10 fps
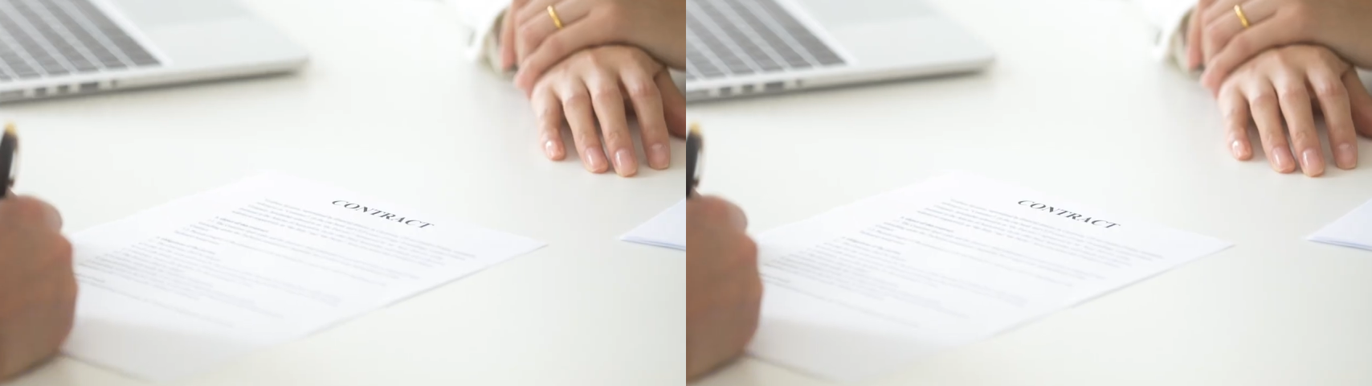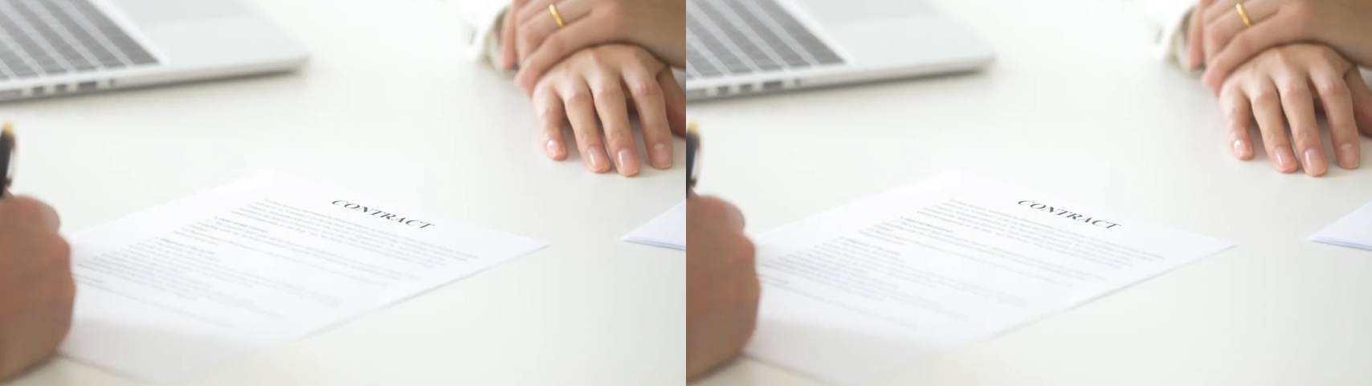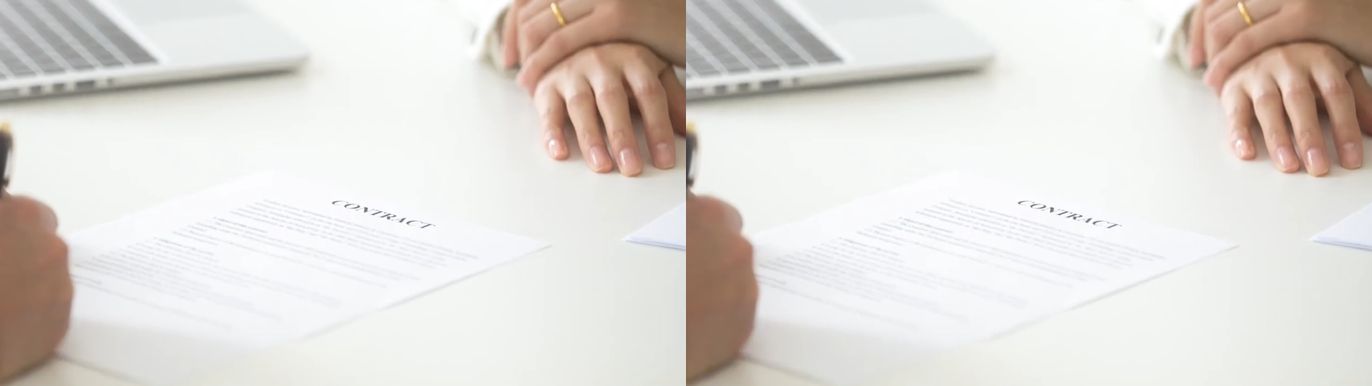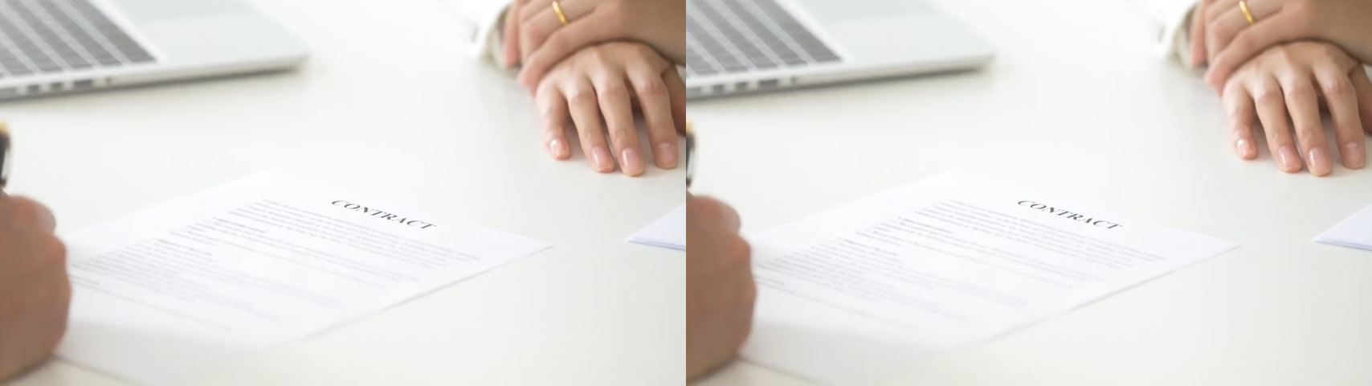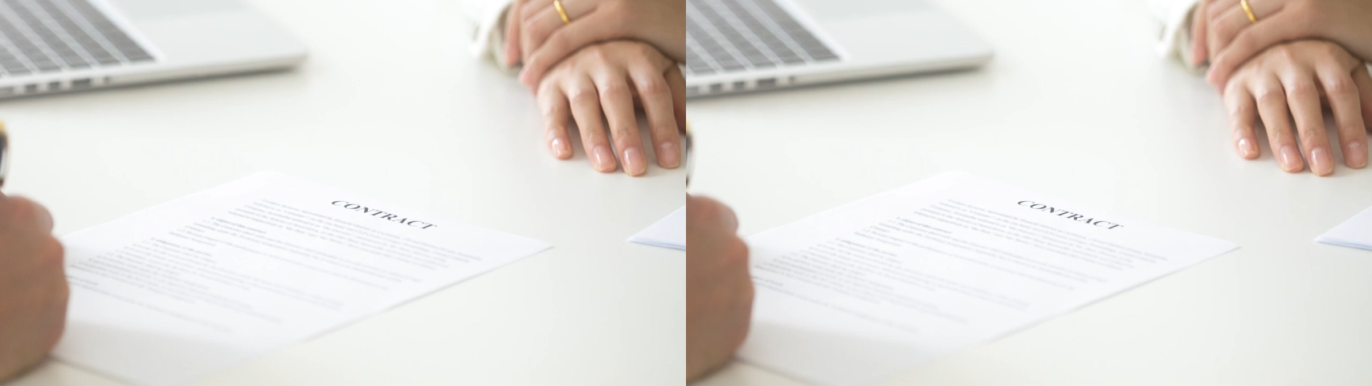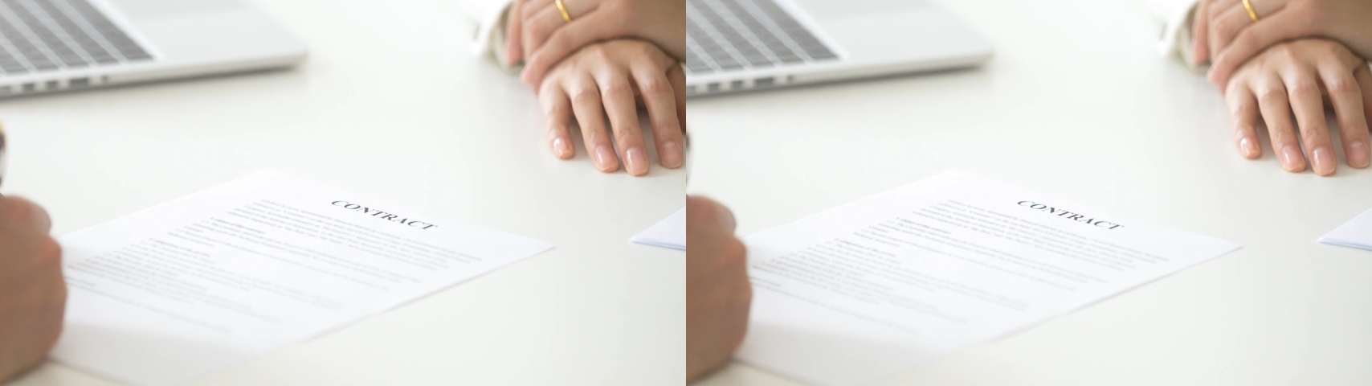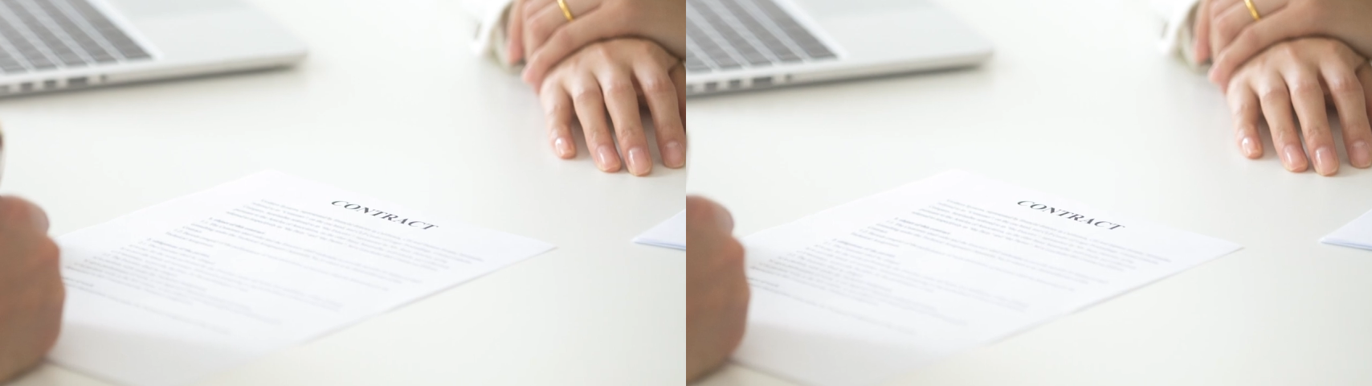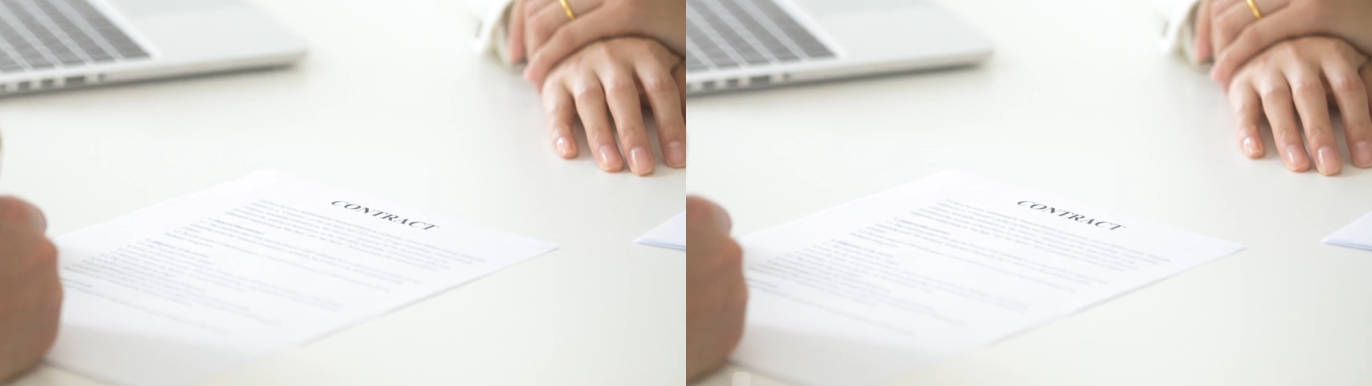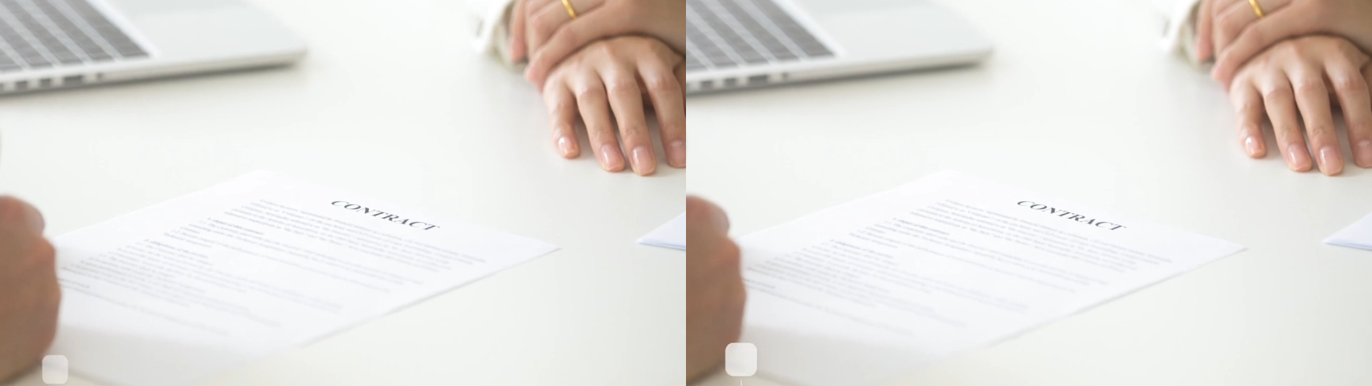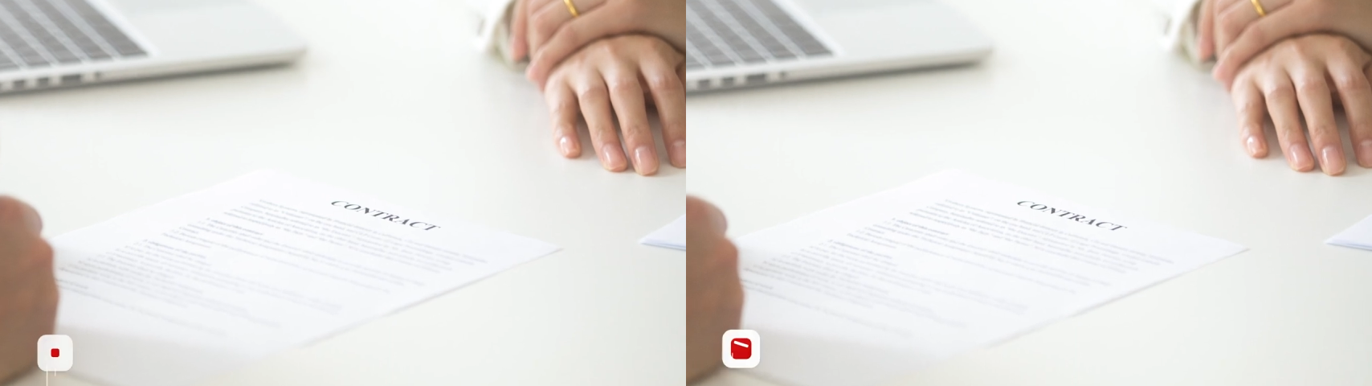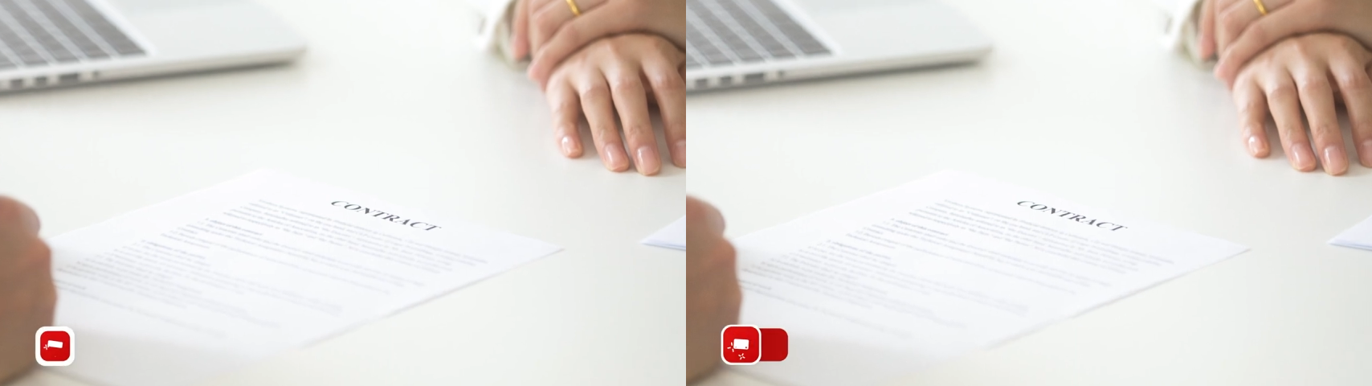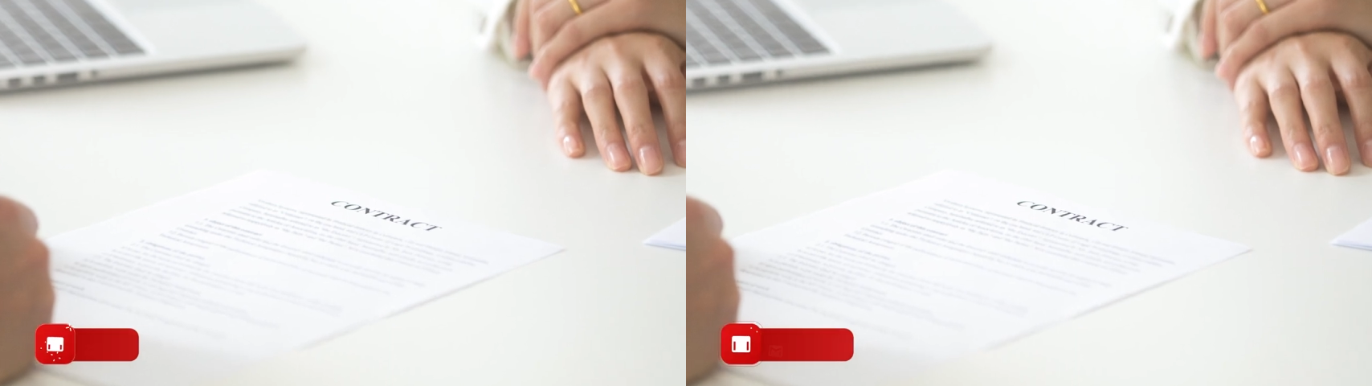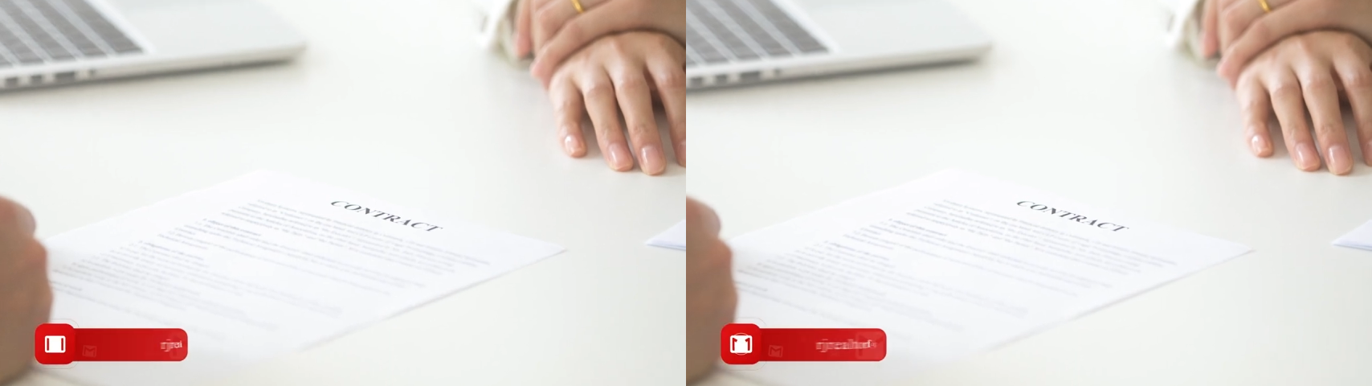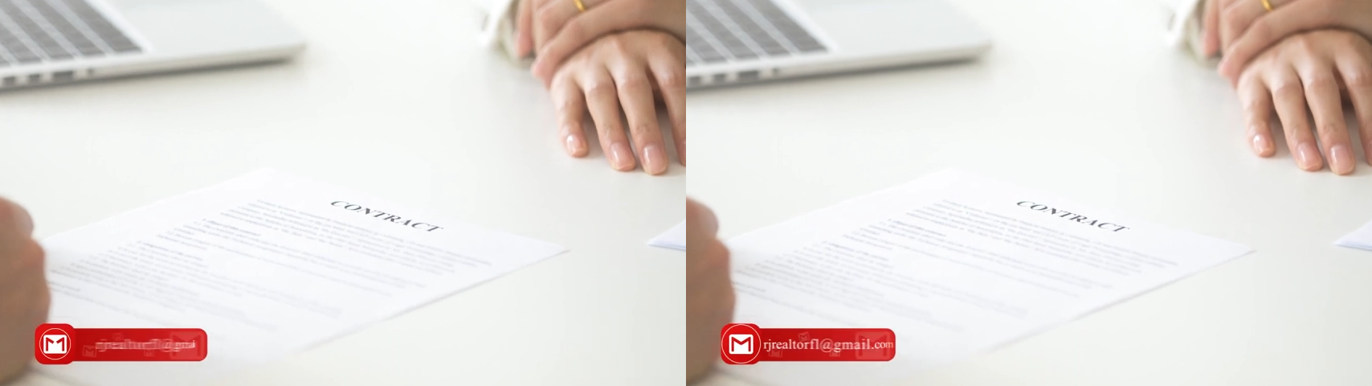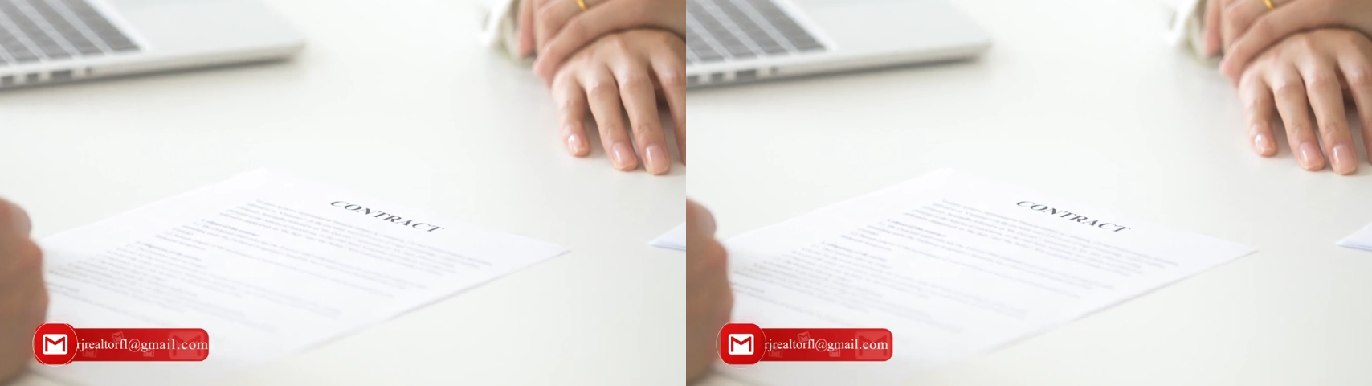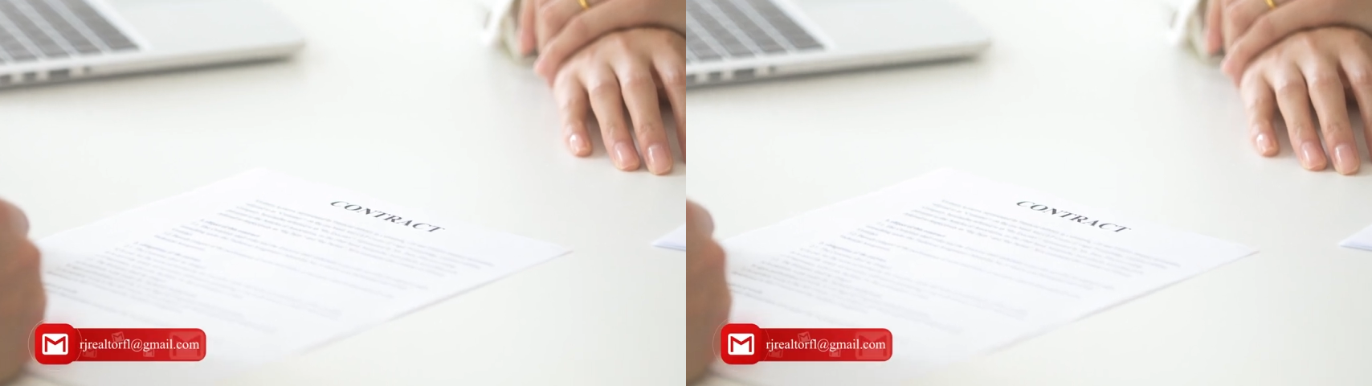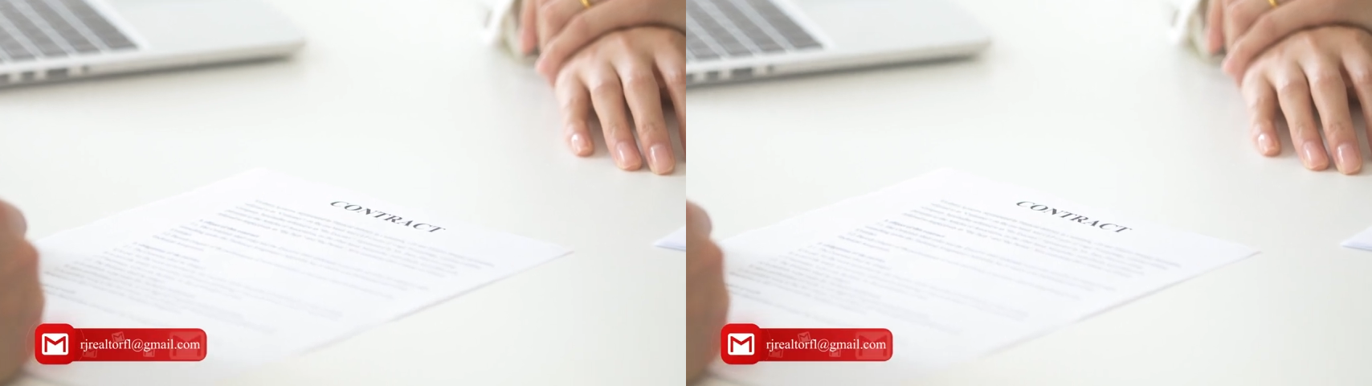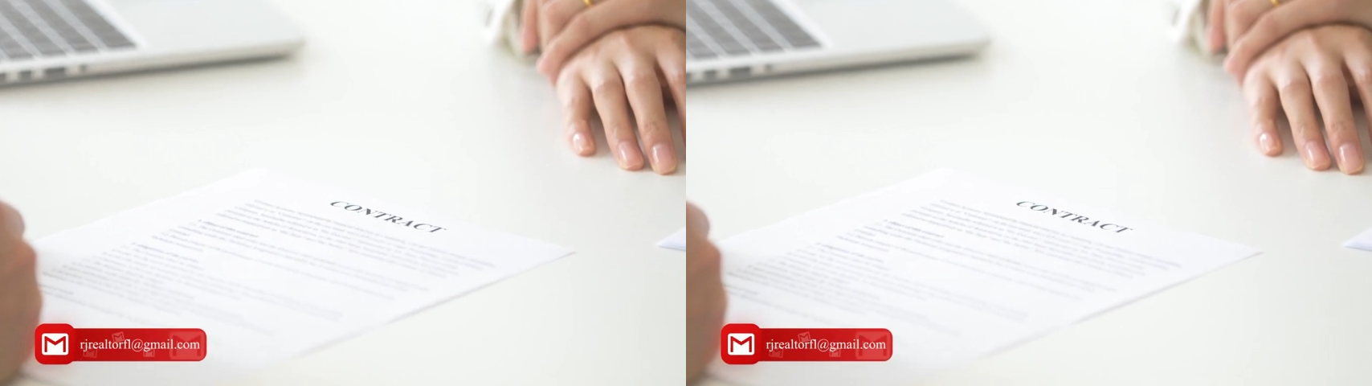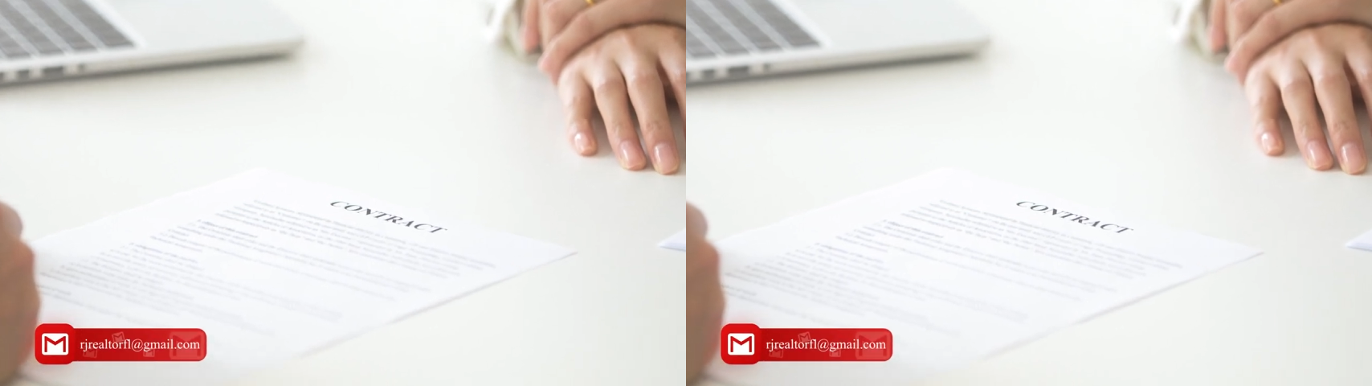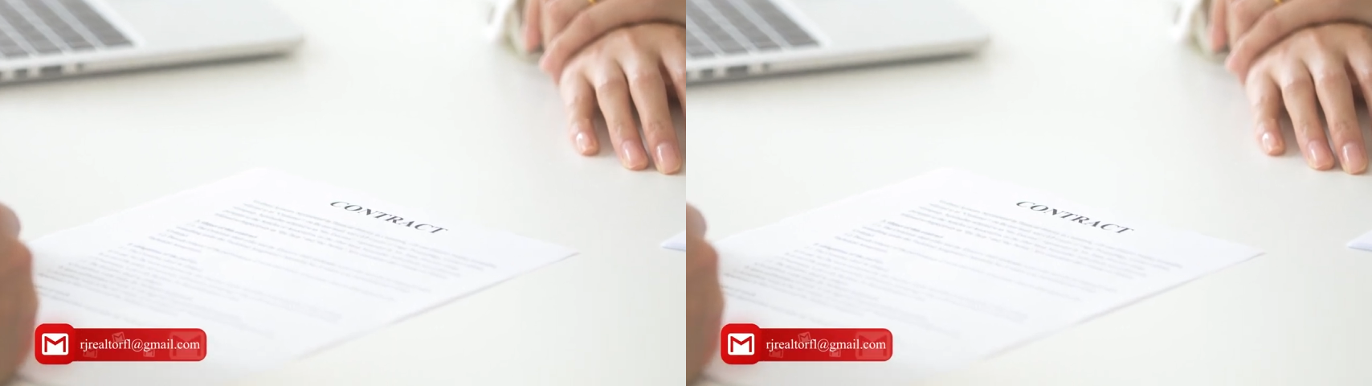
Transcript: [unreadable: no face in view]